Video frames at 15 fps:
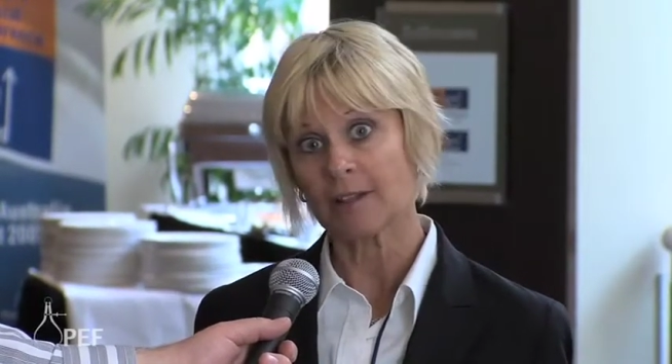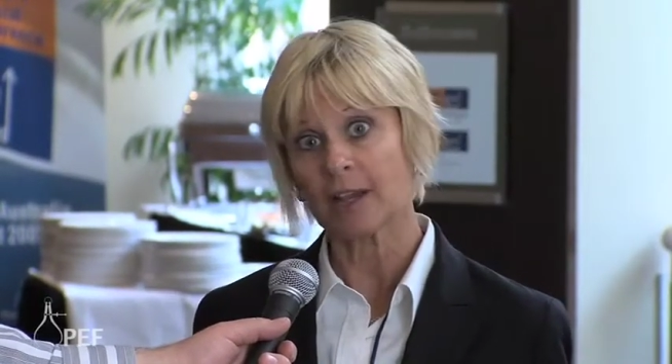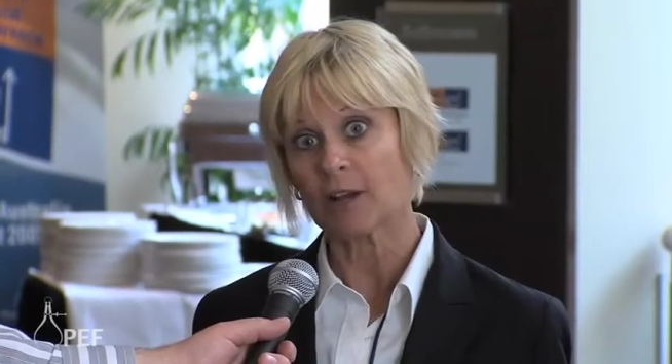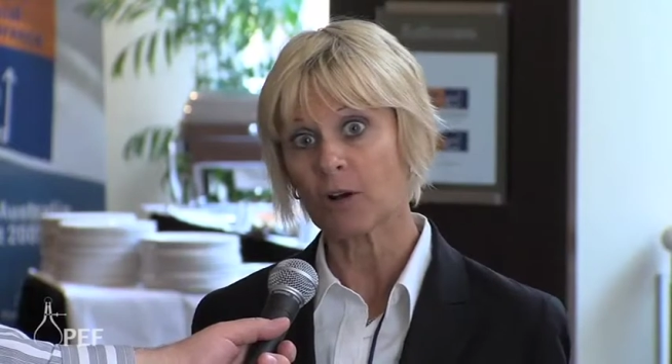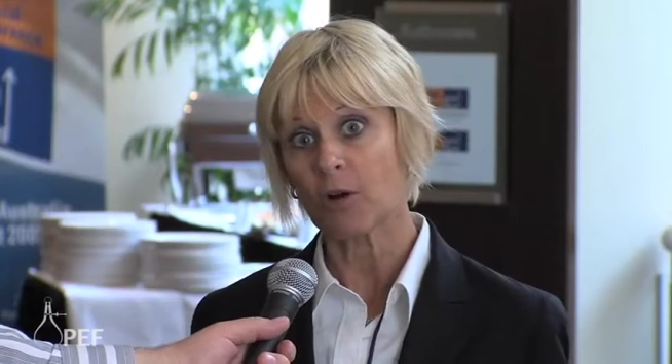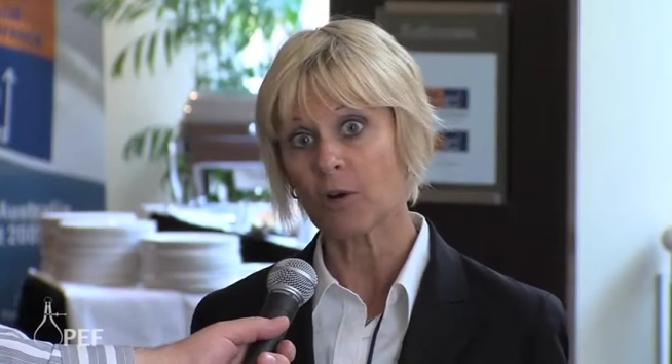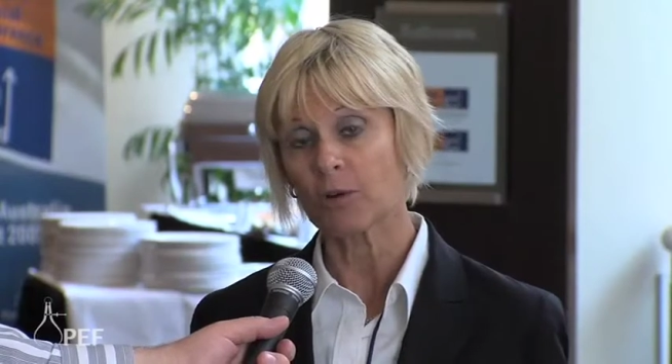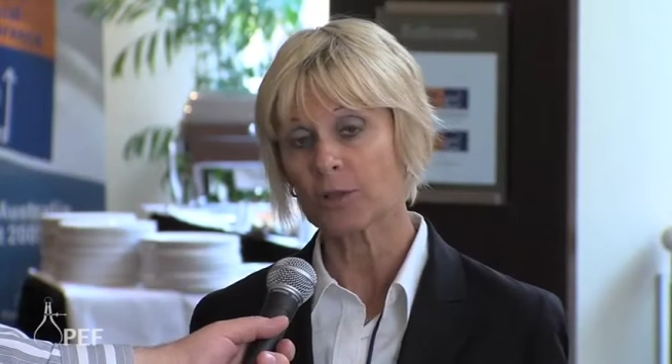
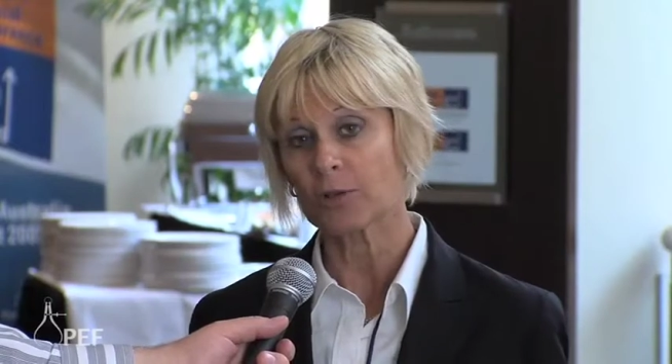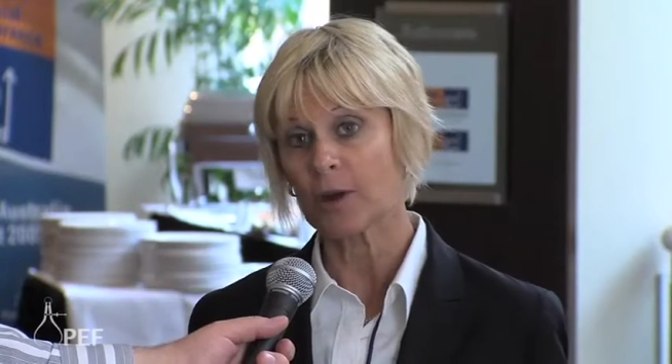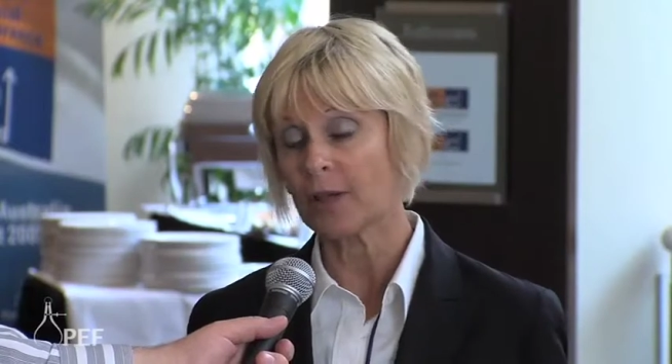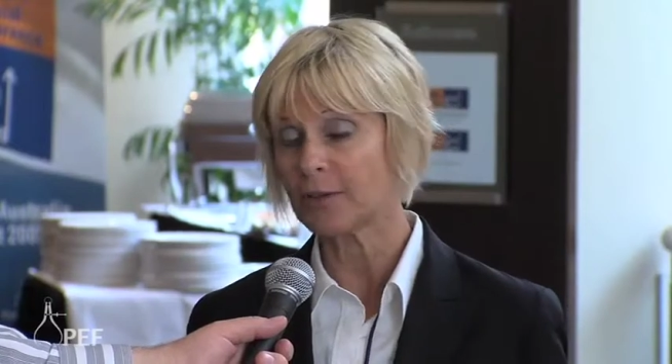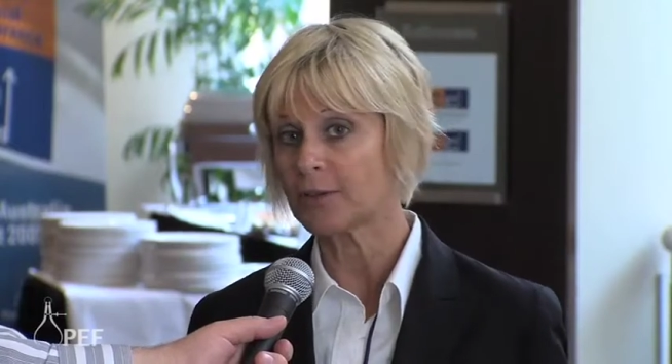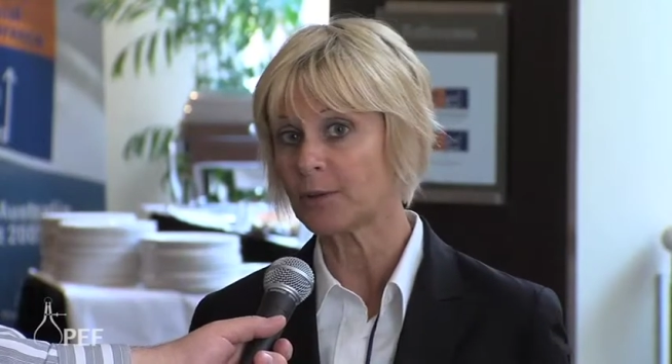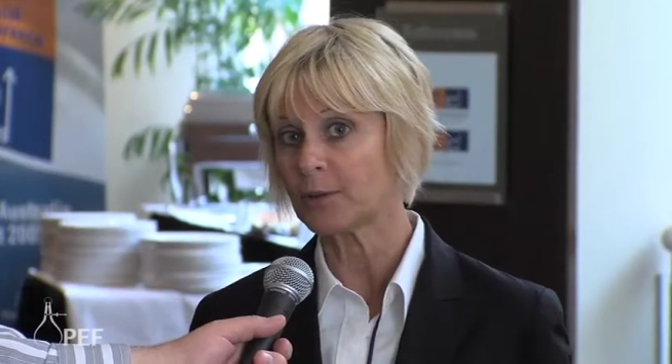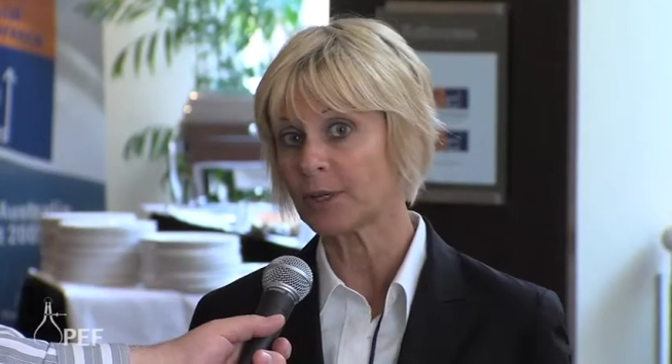that goal
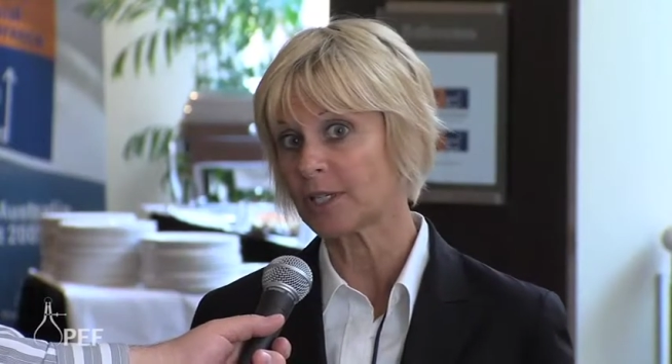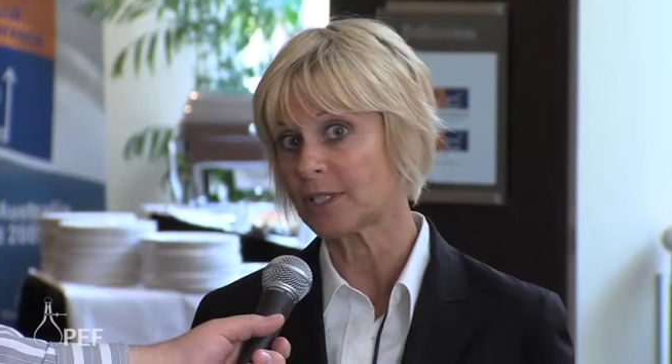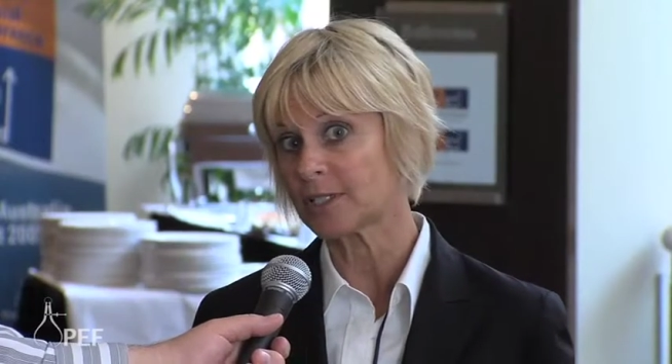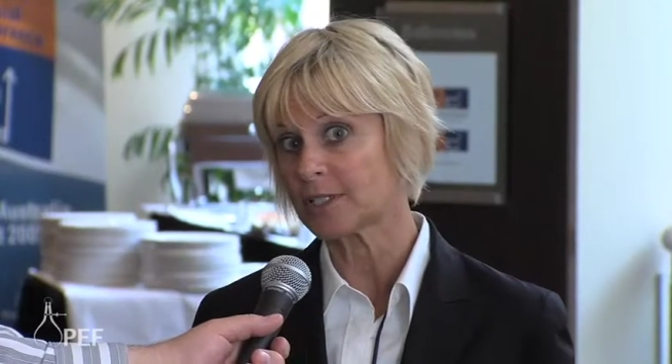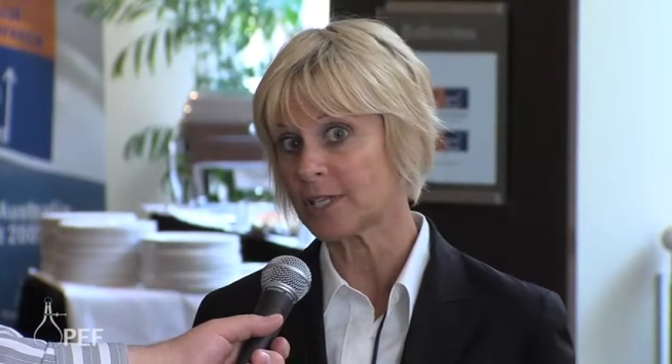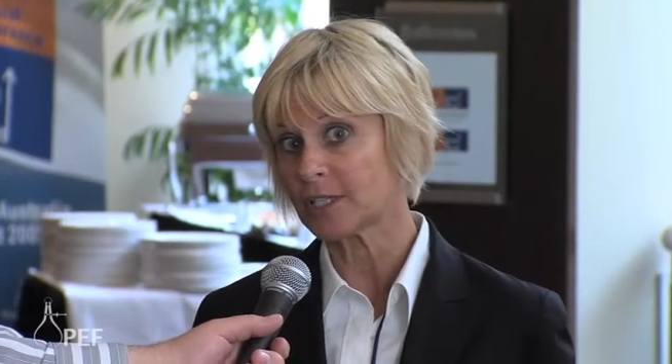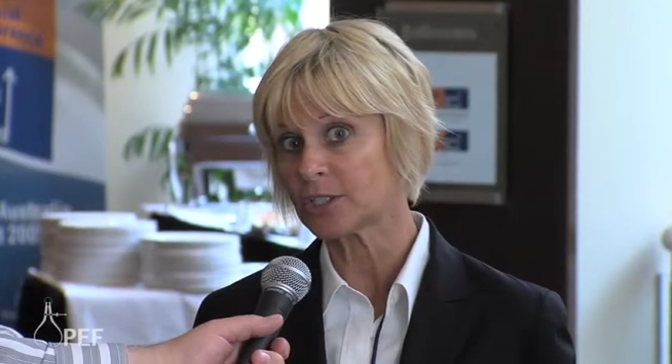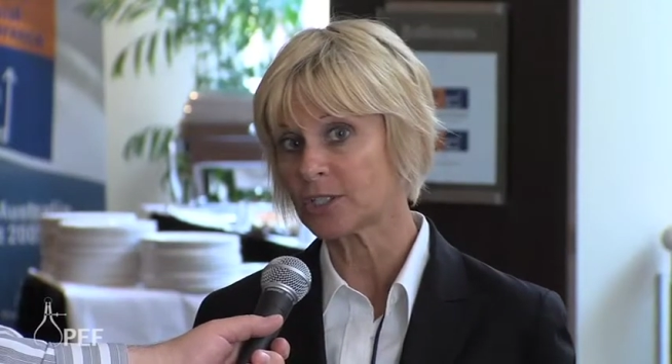throughout the
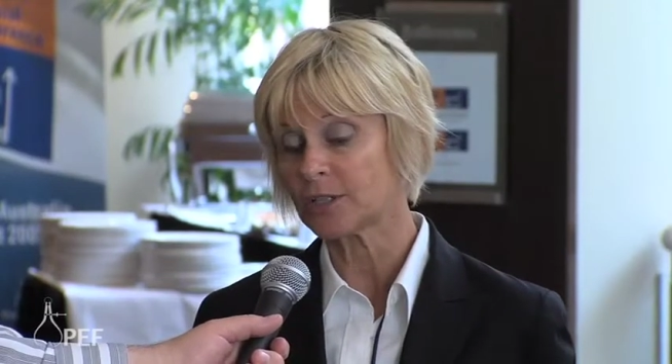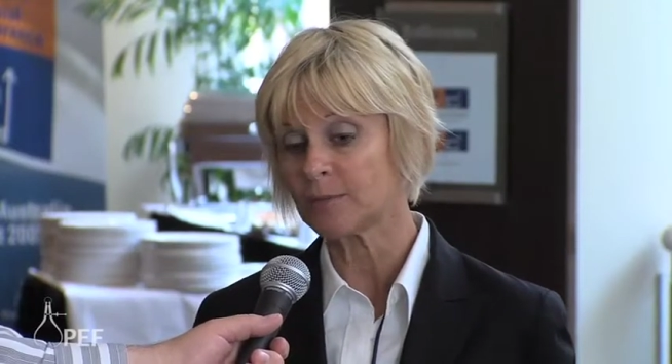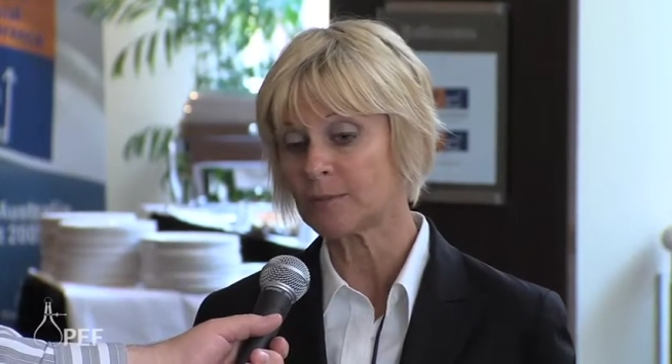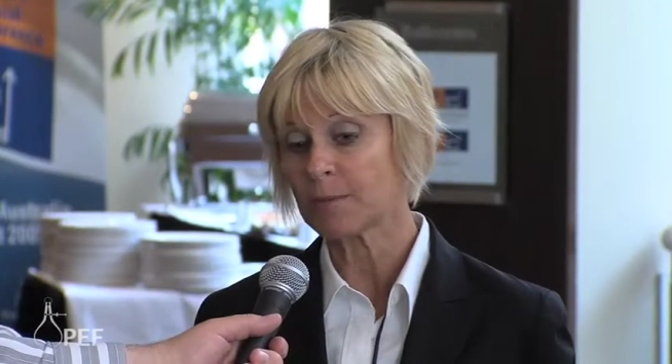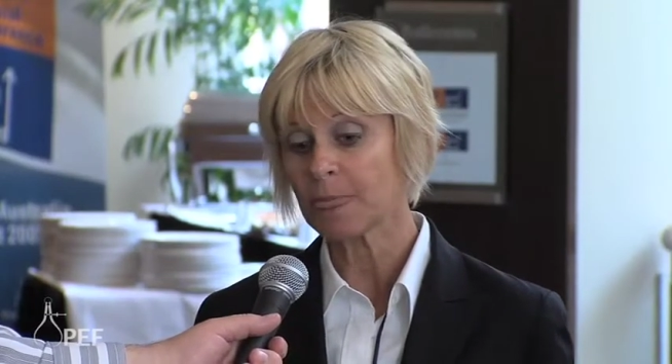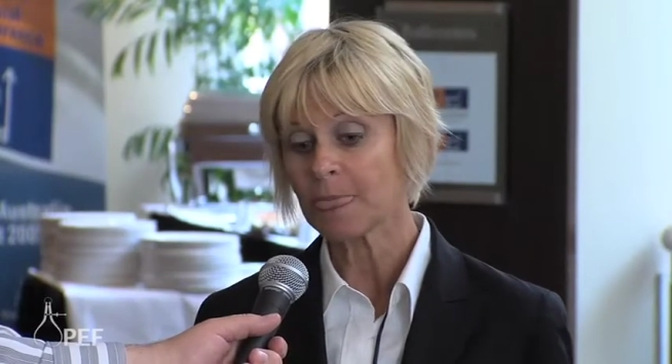organization.